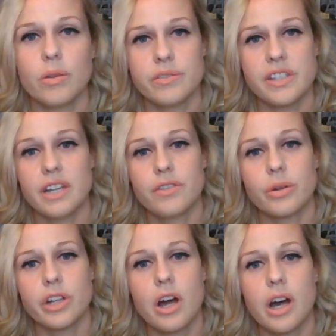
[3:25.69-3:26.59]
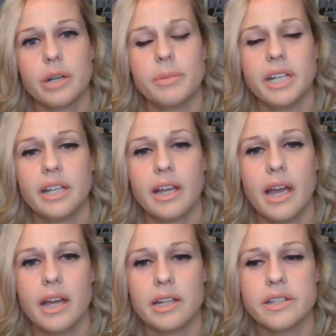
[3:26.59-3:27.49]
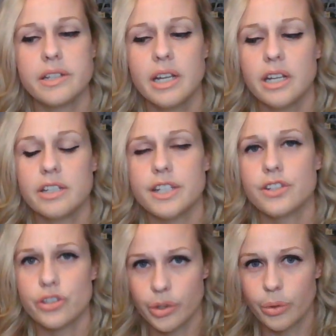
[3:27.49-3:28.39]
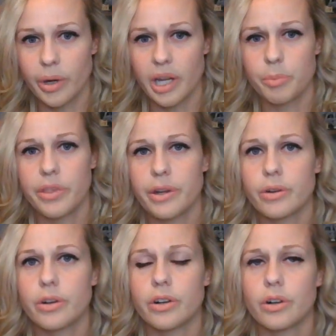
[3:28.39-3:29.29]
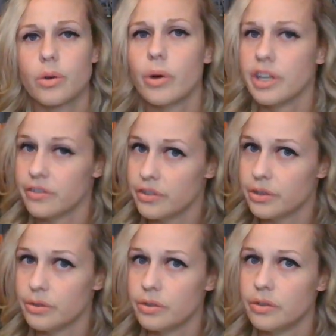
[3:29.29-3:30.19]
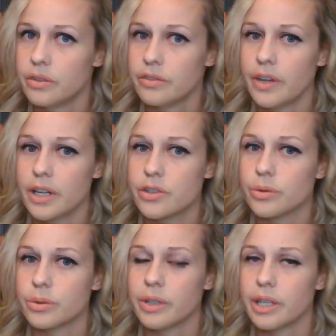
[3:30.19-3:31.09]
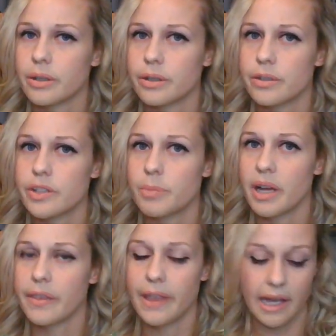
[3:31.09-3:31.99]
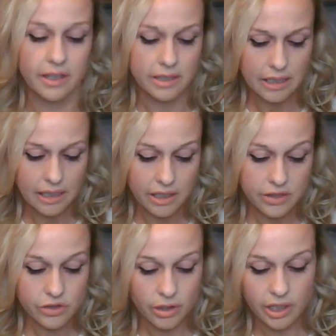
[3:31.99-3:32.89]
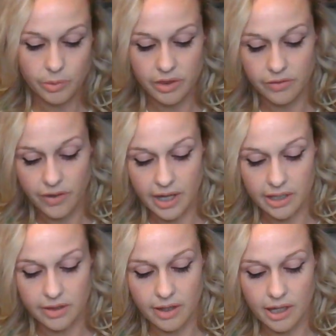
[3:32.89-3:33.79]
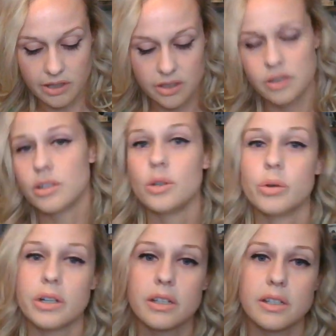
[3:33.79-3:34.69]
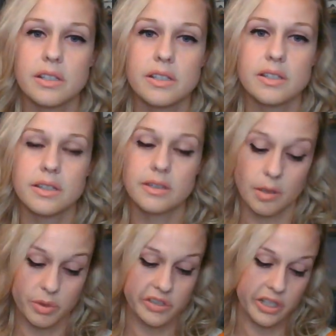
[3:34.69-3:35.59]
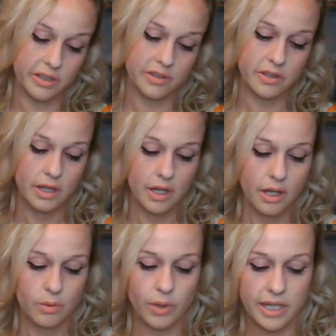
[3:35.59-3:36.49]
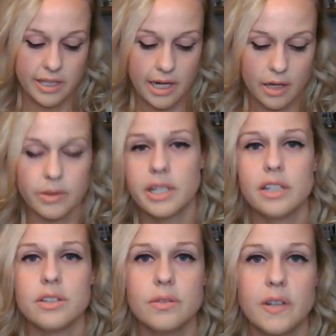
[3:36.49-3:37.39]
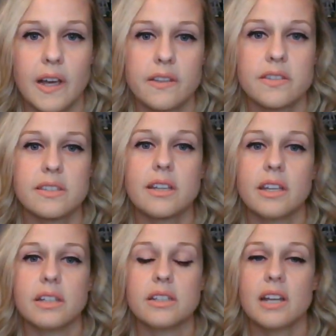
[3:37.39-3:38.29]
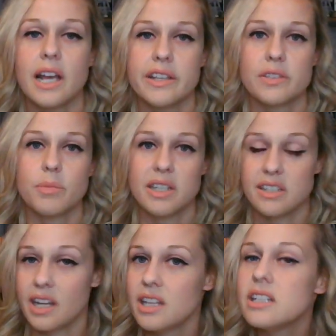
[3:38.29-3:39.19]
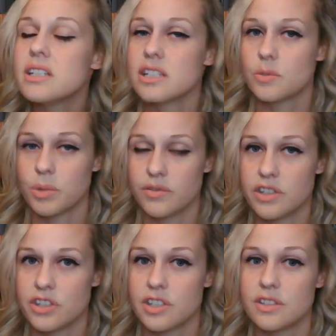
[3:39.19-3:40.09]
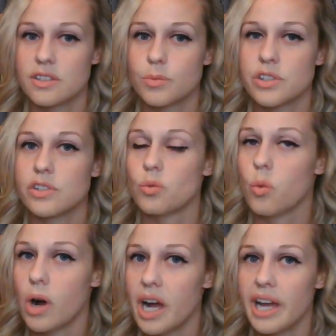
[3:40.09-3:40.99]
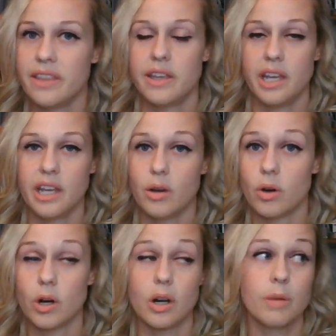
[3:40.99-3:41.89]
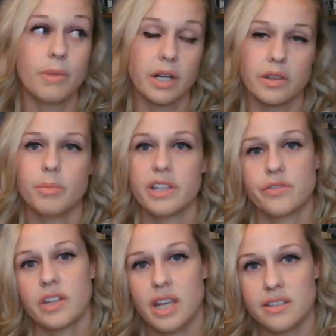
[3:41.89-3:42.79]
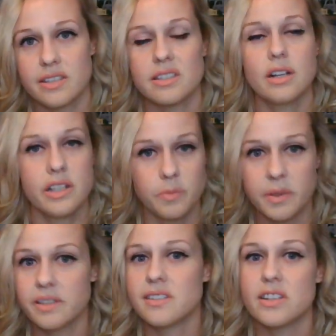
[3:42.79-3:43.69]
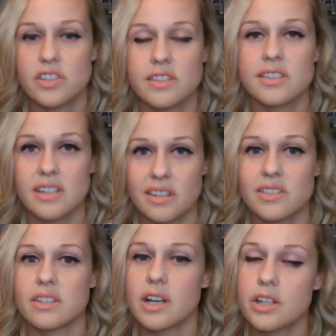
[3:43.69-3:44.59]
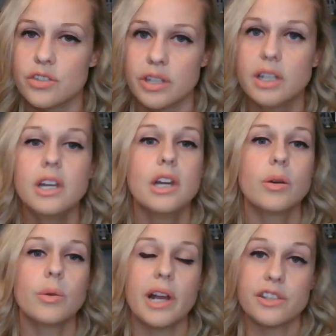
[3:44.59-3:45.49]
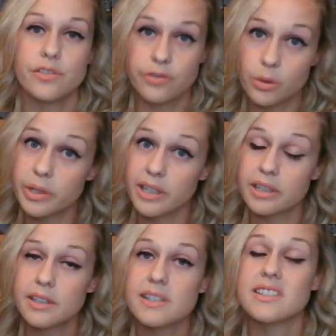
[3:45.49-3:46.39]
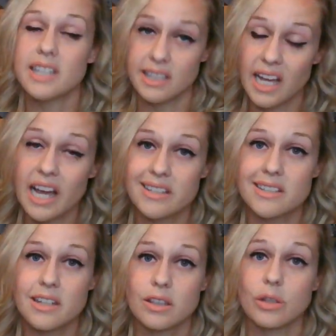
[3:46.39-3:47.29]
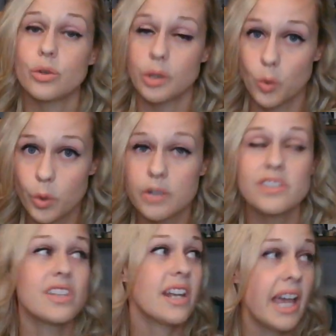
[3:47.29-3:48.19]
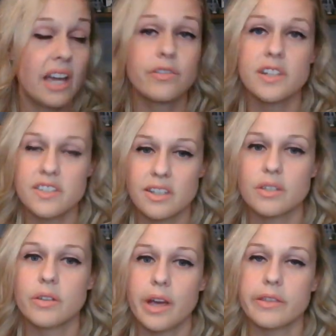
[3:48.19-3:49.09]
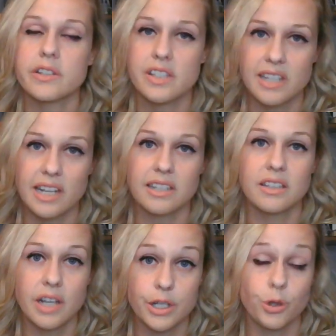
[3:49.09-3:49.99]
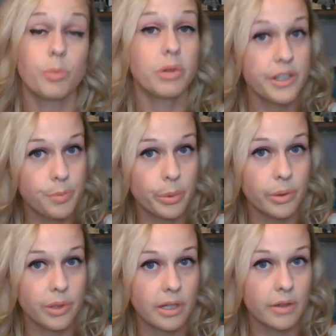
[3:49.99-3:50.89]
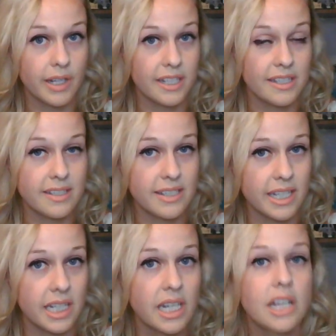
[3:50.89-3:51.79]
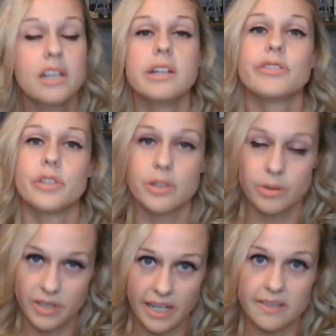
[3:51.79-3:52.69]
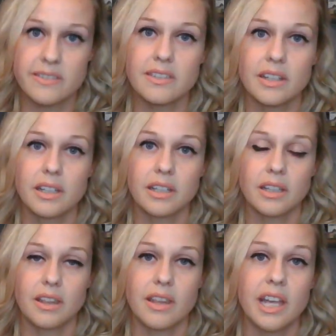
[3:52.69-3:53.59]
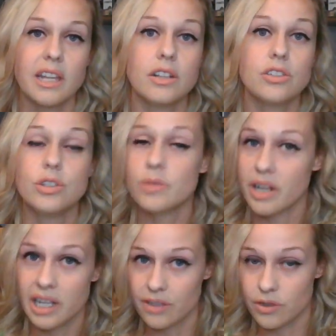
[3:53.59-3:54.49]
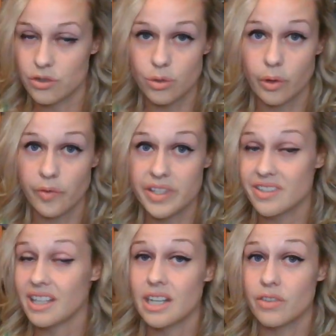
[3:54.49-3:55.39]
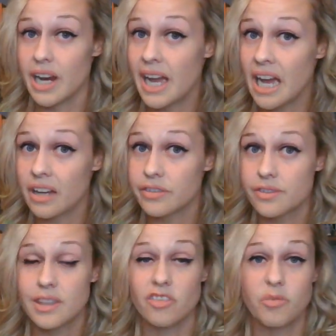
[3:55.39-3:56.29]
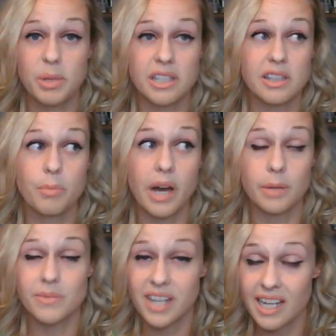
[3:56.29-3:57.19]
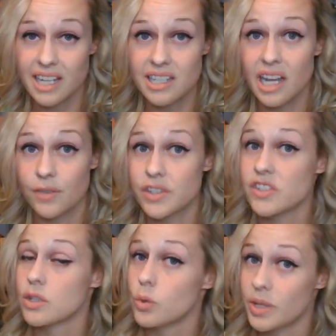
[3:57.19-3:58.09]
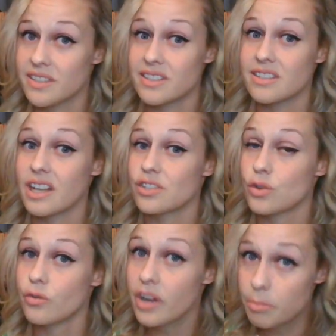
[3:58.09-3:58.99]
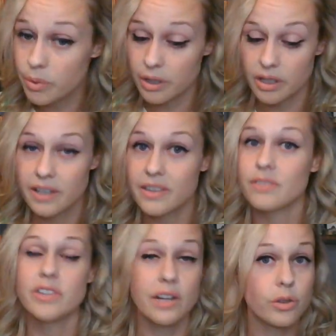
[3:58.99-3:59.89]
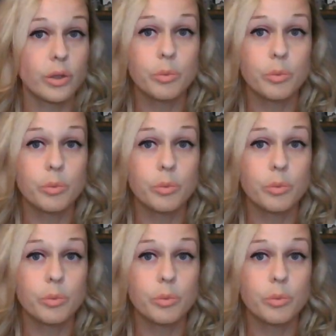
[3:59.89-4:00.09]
saved their economy and did so great. But there are quite a few factual errors about that, starting with the fact that New York is number 6 right now in new deaths and has maintained its provisions, which is why they are among the best for cases and hospitalizations and deaths in the country. Whereas Florida is dead last. They're doing worse than every single other state in the country, plus Puerto Rico and DC, for new deaths. They do not have control of this. They never have. They've been in the bottom 10 every single week since last November. They've never